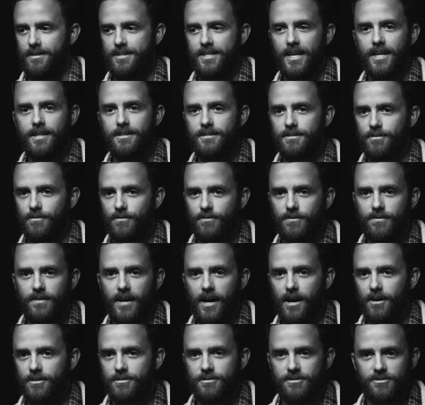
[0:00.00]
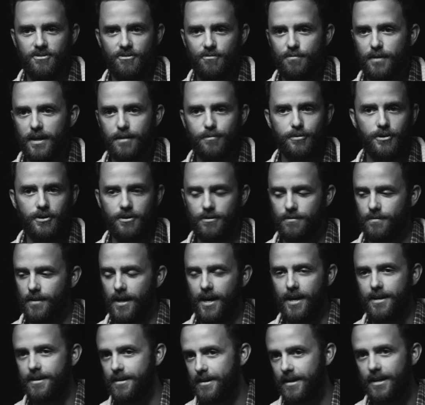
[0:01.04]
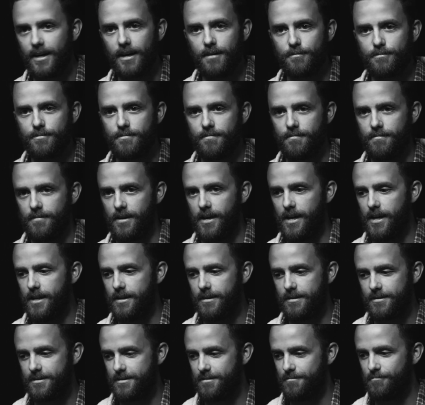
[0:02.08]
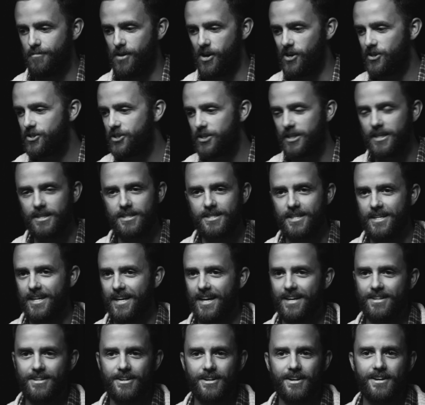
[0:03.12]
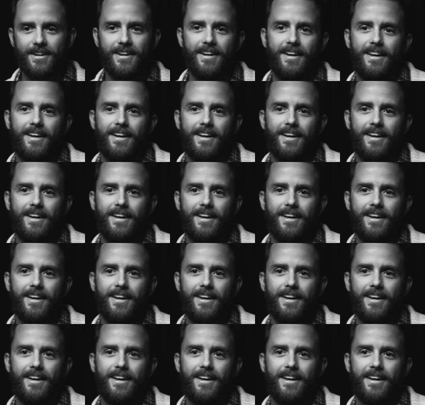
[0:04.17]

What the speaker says: tens of thousands of people lined up and marching together,